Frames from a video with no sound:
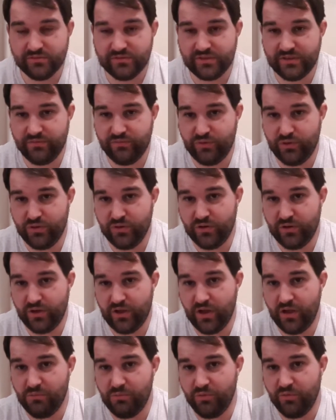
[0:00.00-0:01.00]
See if we can
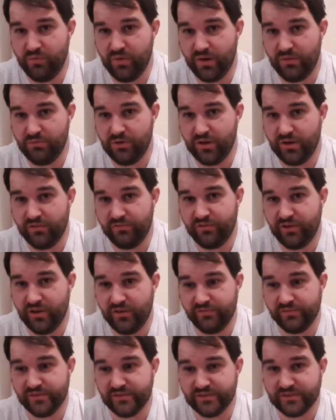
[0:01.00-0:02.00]
hook up with one of my
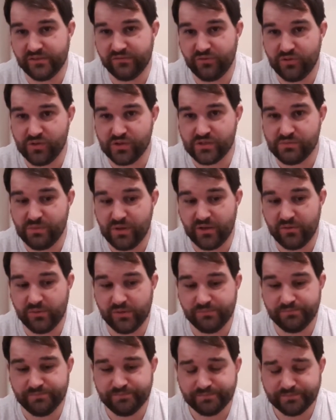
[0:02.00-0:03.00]
Leviathans. I've got a spare
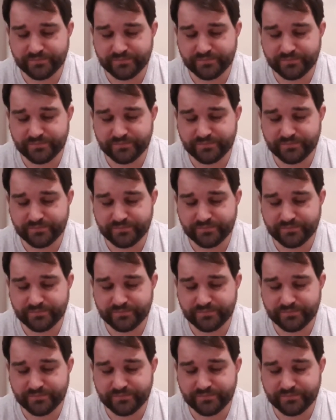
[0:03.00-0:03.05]
one.